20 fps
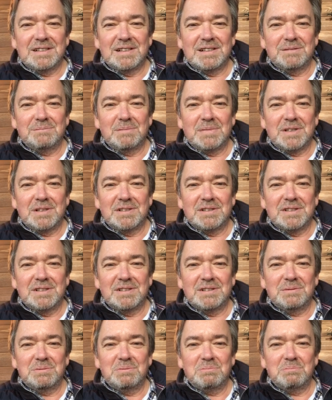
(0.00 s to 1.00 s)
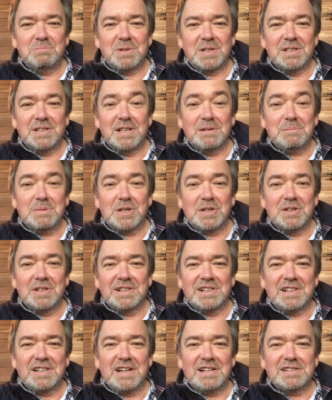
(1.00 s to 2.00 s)
in my
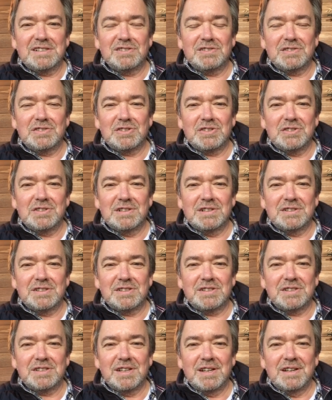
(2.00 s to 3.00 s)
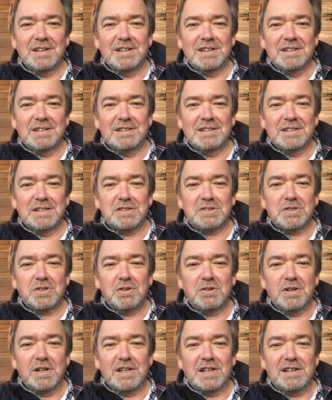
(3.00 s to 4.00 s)
preliminary lessons in this
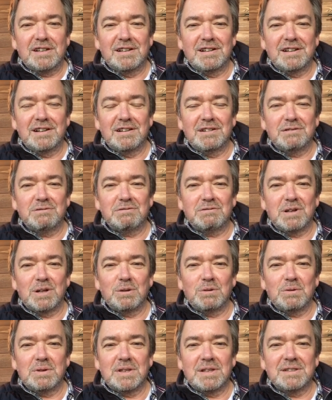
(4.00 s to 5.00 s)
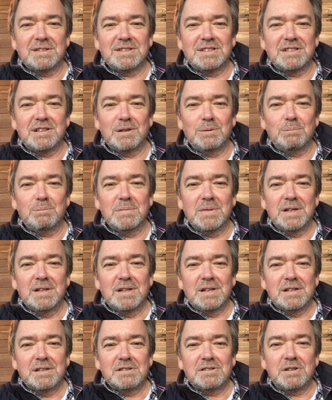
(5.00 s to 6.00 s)
toy, I've found that
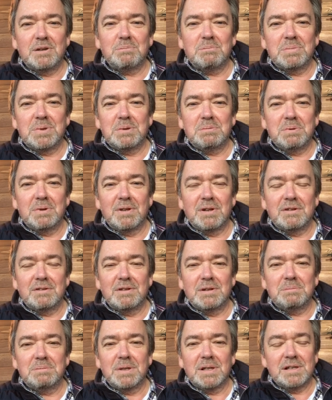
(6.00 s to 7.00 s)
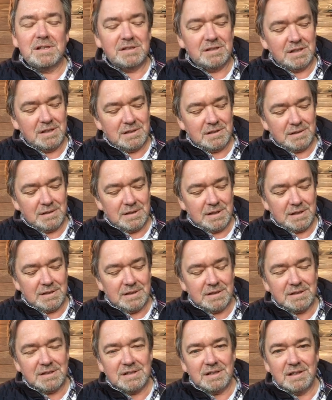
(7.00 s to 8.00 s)
some people are replacing
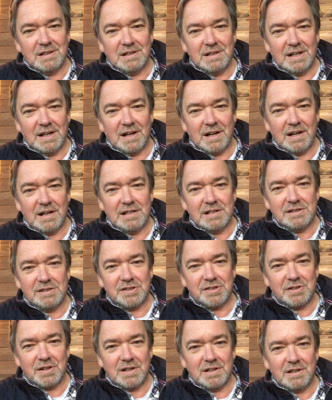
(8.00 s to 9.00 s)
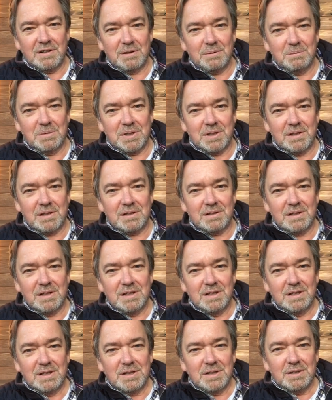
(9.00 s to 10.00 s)
that high string up here
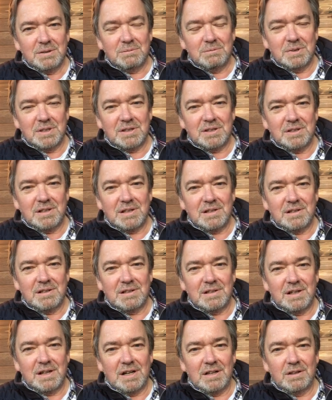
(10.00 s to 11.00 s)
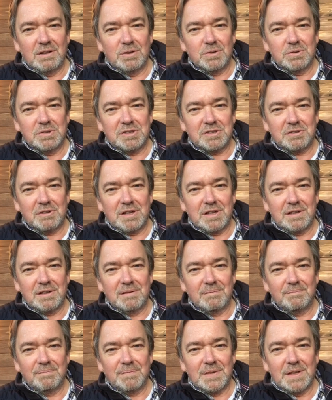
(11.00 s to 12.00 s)
with a low
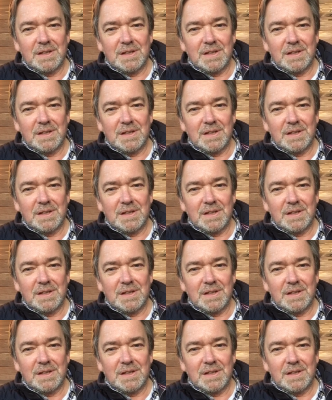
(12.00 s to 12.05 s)
string,